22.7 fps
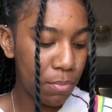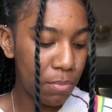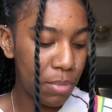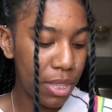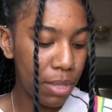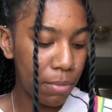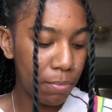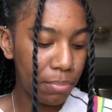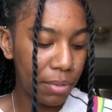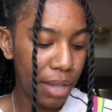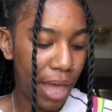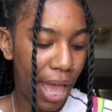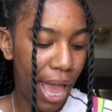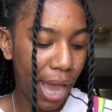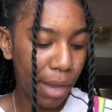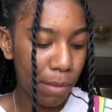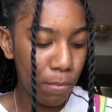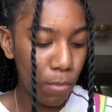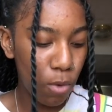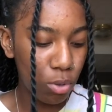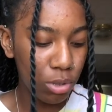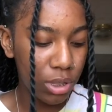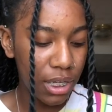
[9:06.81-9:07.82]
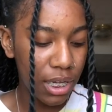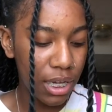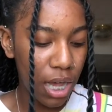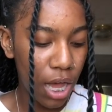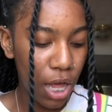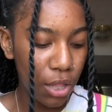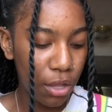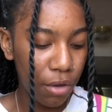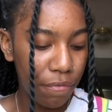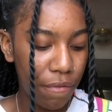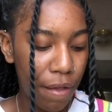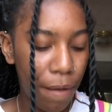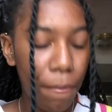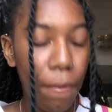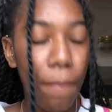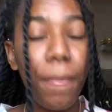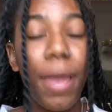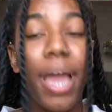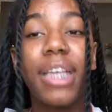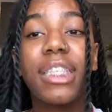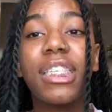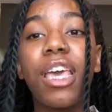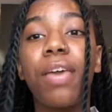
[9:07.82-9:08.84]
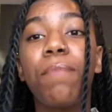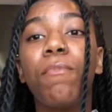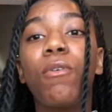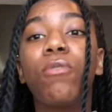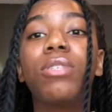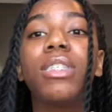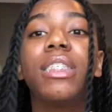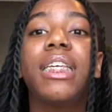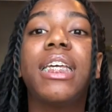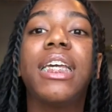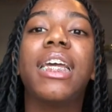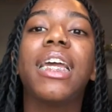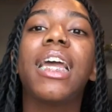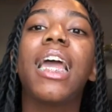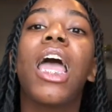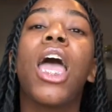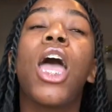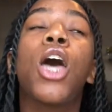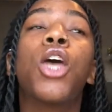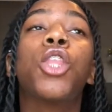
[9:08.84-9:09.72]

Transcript: to be the Black Multicolor Vapor Max MOC.